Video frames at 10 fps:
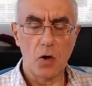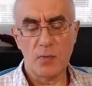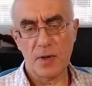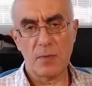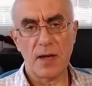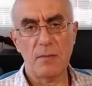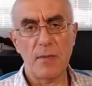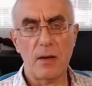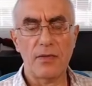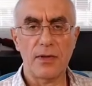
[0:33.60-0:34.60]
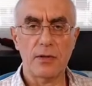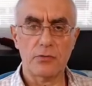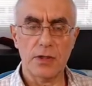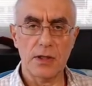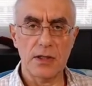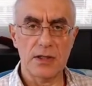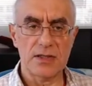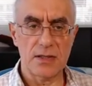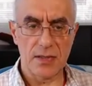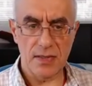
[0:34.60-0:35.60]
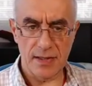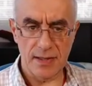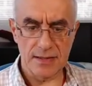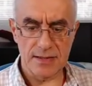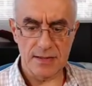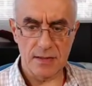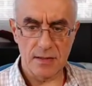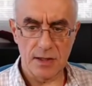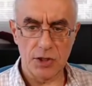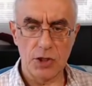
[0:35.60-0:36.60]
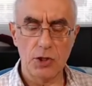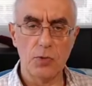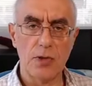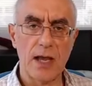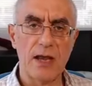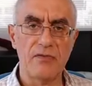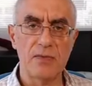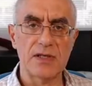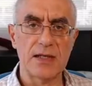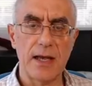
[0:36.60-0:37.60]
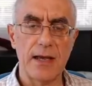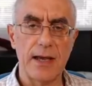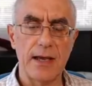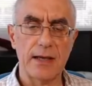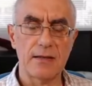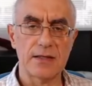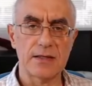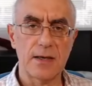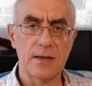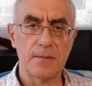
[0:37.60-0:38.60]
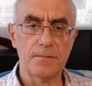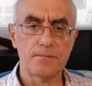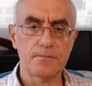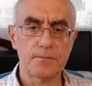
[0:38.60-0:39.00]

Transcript: open my mouth and release the things that you would have me say at this time.